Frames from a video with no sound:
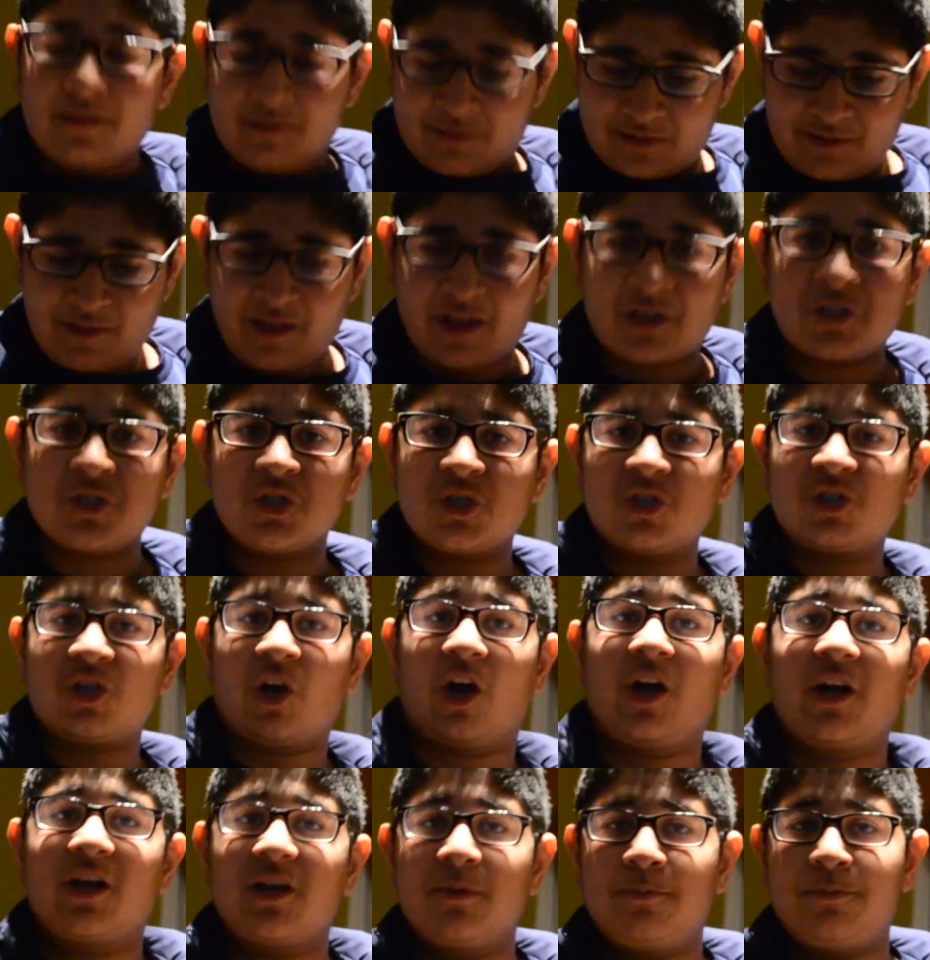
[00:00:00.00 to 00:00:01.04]
The electric
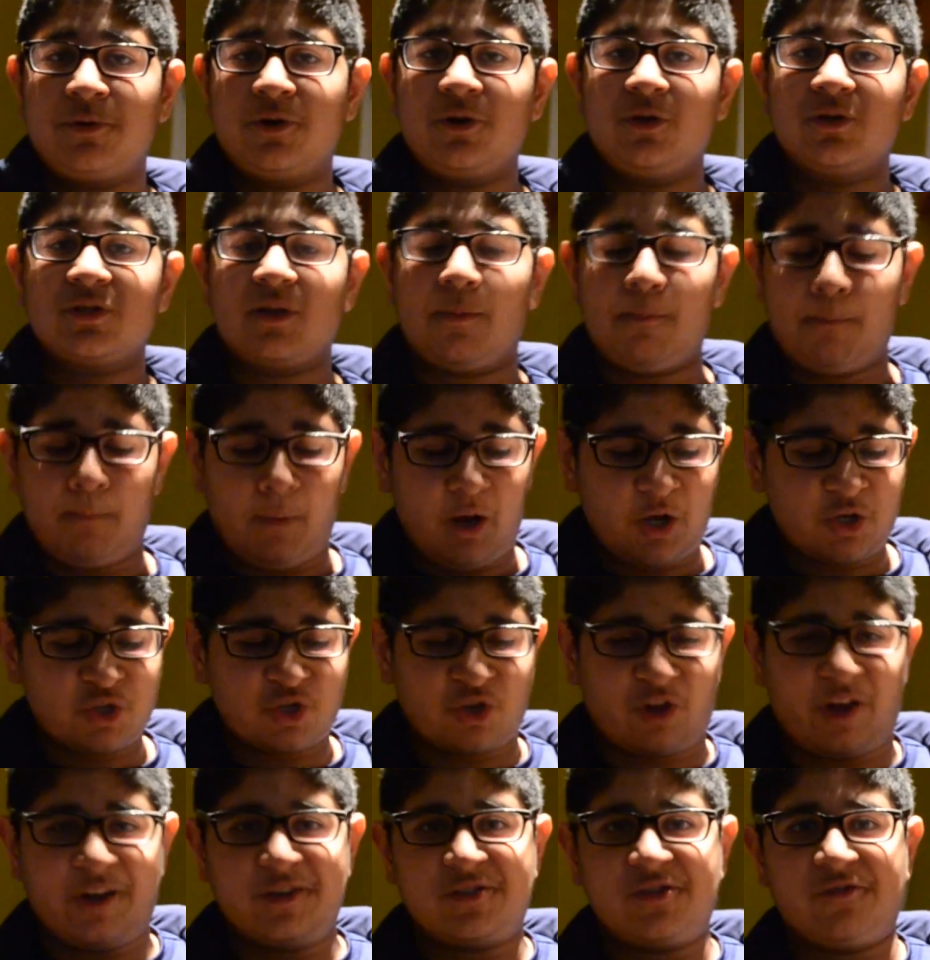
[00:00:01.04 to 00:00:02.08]
guitar could produce a much
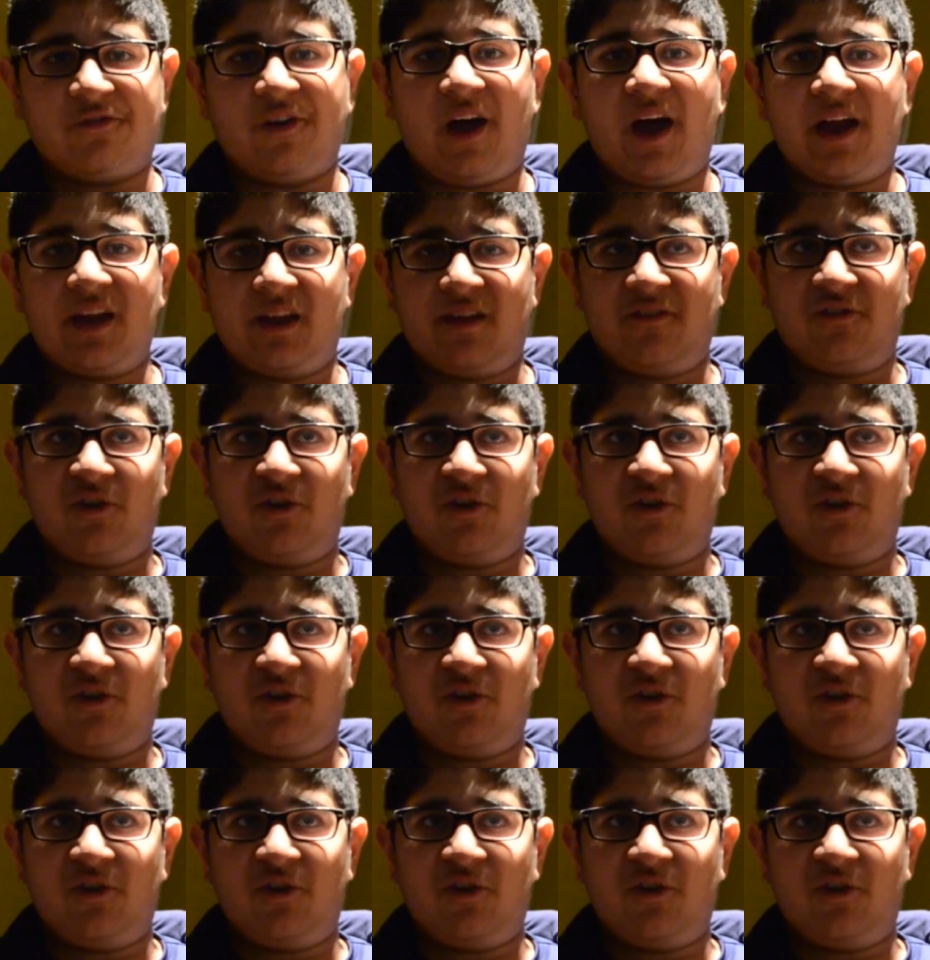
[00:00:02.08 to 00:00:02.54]
larger variety